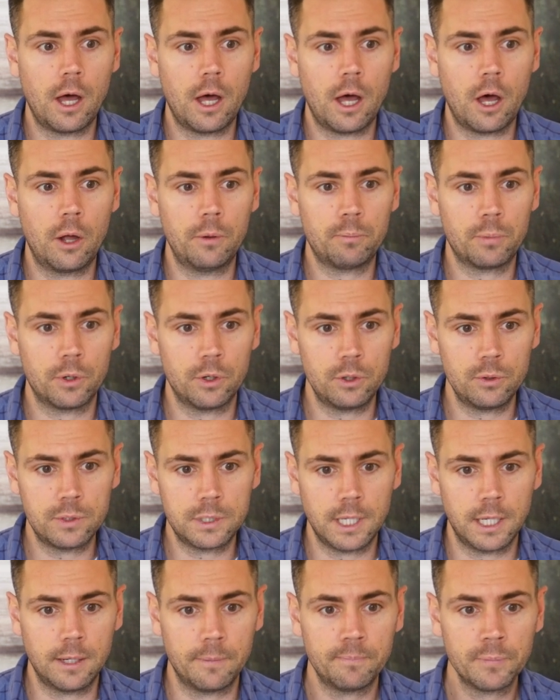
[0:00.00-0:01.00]
on
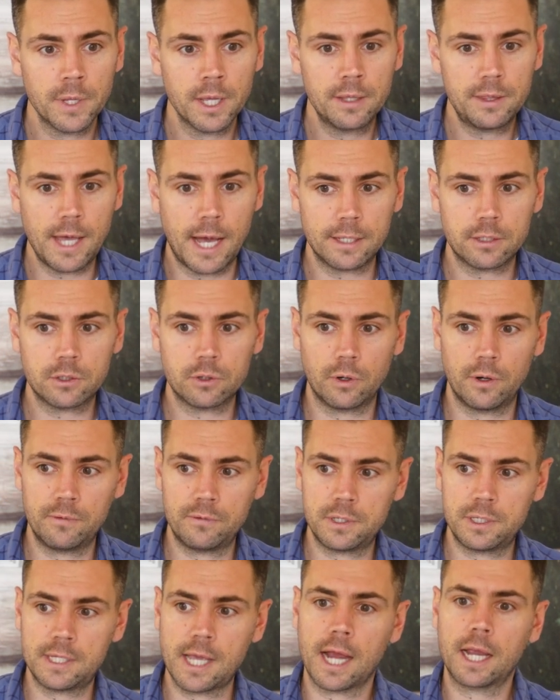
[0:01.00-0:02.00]
producing that sort
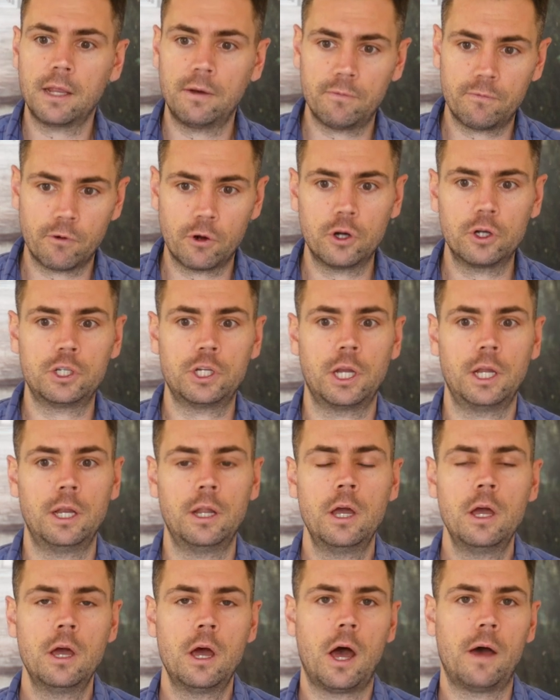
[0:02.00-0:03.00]
of second
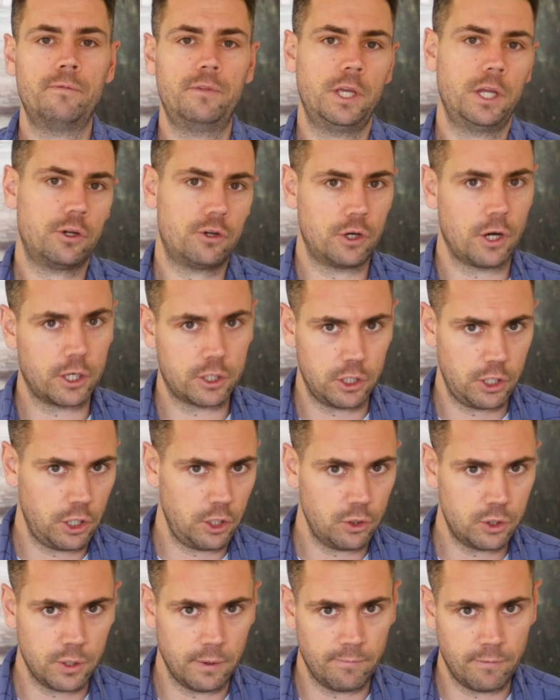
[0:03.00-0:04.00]
version of the introduction to
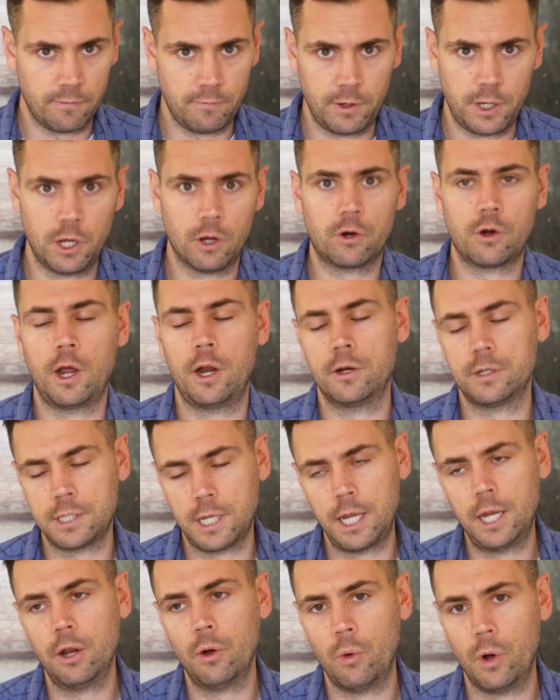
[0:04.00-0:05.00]
YouTube for video creators
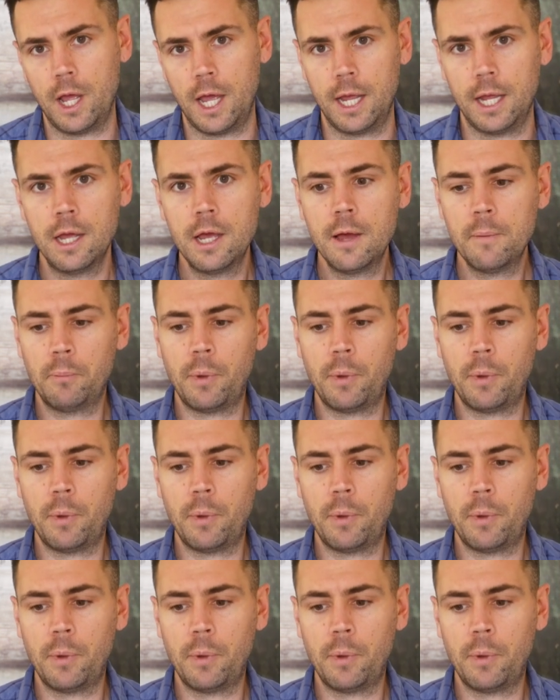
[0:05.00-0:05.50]
in a way.